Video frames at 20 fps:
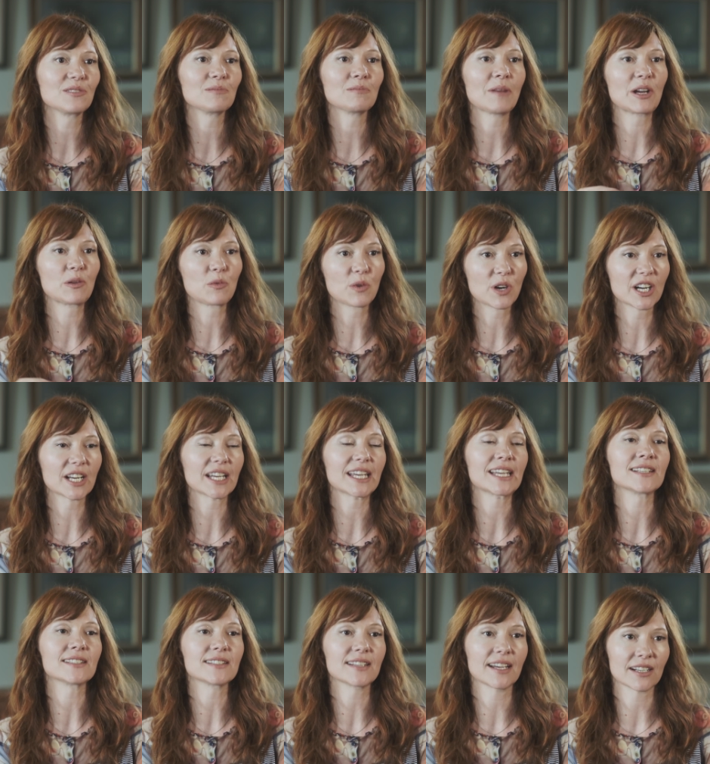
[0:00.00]
my work
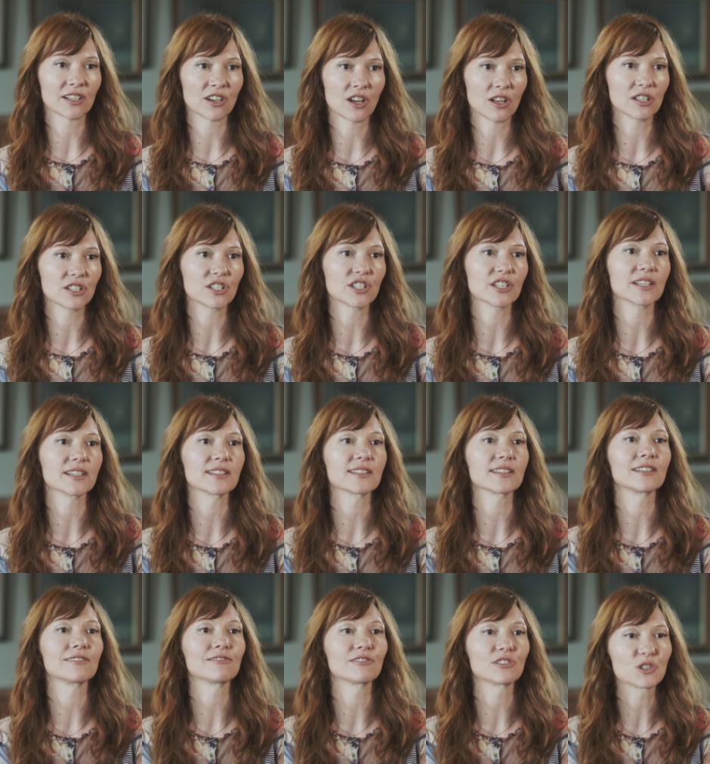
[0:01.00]
in technology
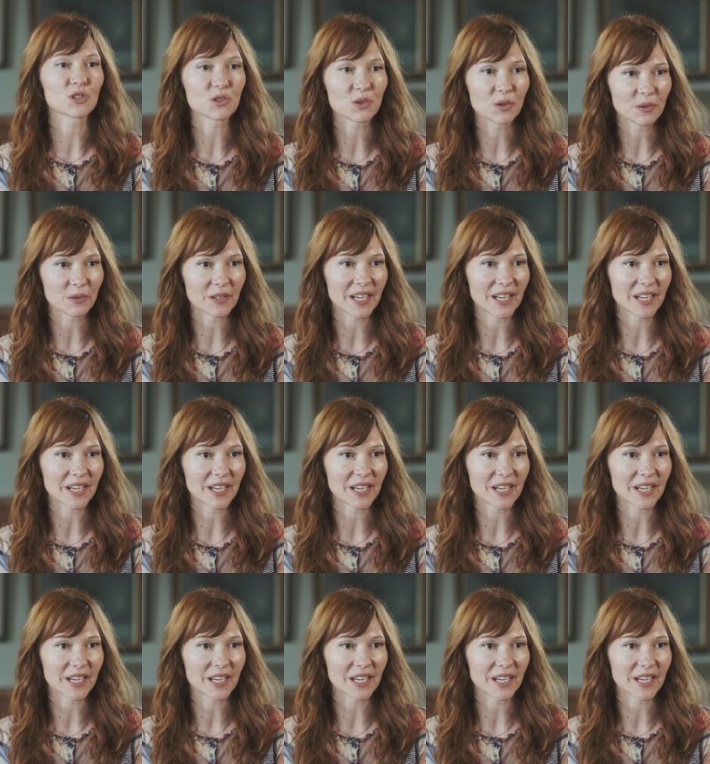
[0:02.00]
is in virtual